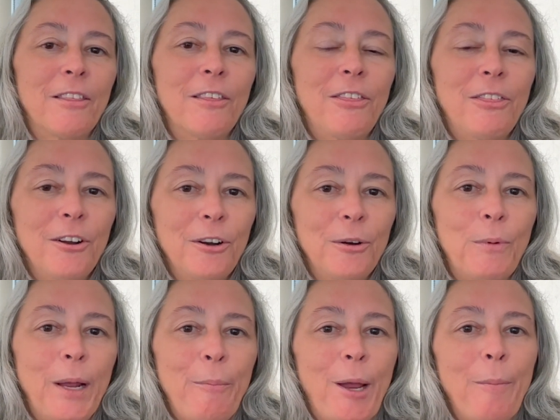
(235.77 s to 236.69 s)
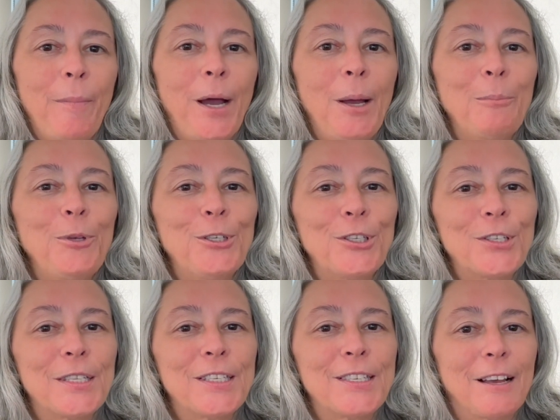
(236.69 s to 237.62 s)
the third way my mom
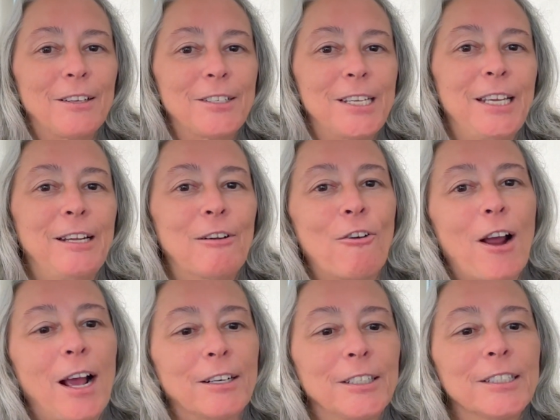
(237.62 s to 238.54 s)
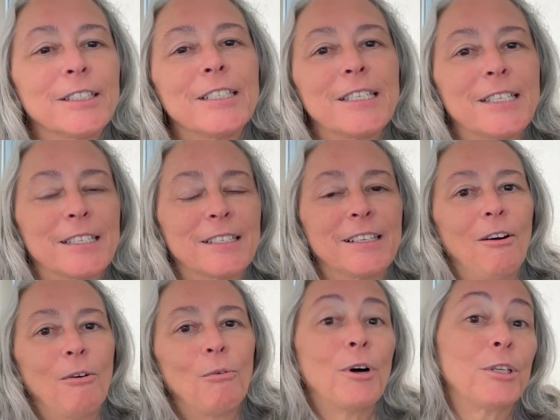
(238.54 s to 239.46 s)
used the saltine crackers
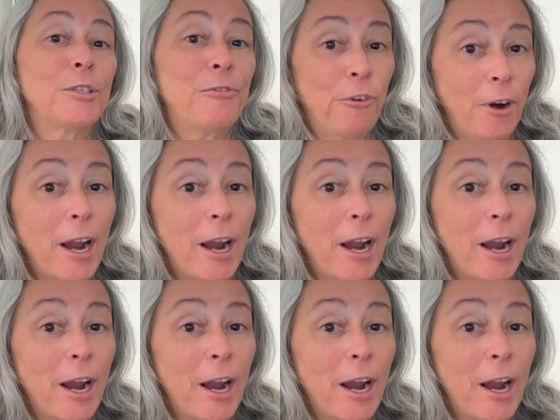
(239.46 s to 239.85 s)
was for